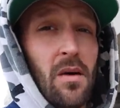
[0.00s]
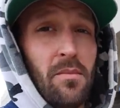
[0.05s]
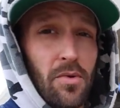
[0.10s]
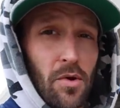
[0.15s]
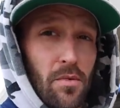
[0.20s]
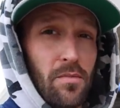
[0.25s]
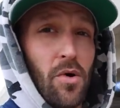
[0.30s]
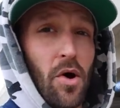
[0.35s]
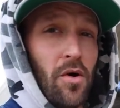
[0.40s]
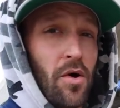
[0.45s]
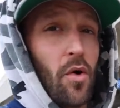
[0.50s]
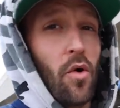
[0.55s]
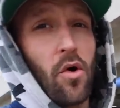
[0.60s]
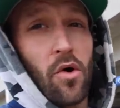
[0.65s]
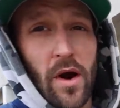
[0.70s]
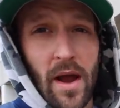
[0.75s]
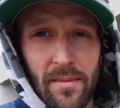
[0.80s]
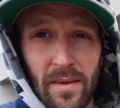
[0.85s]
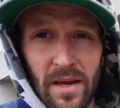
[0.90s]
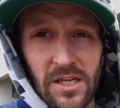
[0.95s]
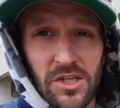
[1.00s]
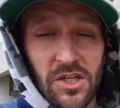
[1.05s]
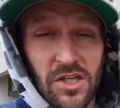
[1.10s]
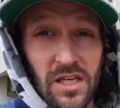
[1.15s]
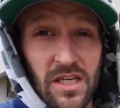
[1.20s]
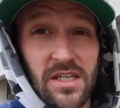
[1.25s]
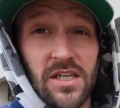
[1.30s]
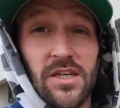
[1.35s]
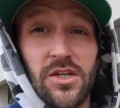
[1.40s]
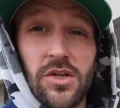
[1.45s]
boot mode or M H
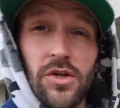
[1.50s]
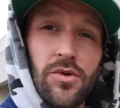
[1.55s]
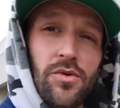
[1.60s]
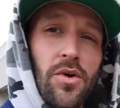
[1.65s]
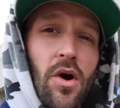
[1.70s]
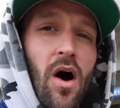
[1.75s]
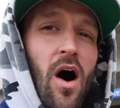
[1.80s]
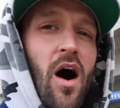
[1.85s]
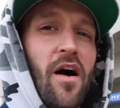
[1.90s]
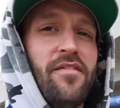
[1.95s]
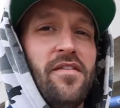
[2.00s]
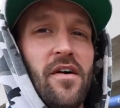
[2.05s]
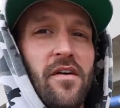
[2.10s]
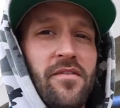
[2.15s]
D to tune off